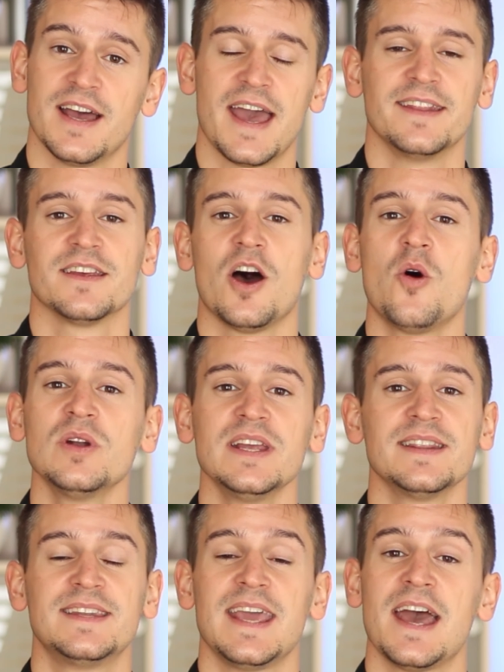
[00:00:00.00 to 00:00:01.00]
and only
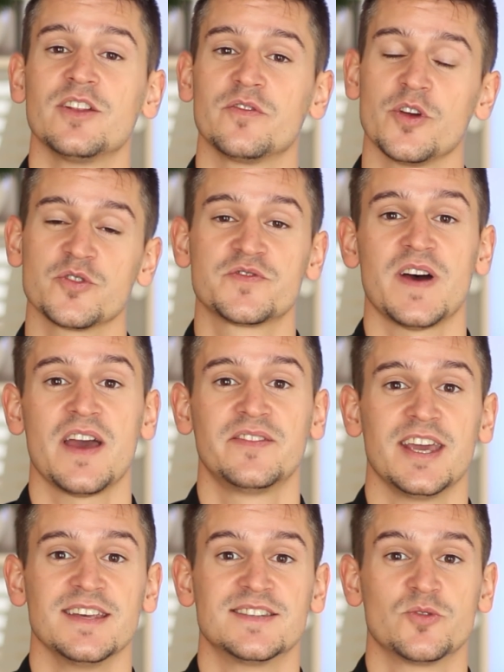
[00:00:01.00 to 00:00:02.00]
at the end of those 5
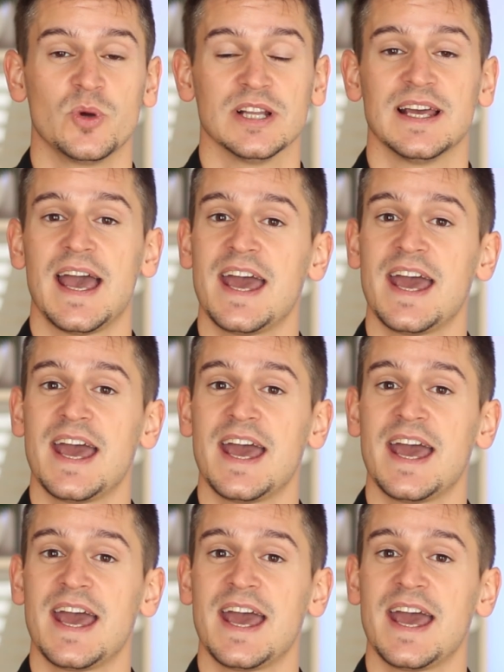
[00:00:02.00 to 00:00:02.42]
days will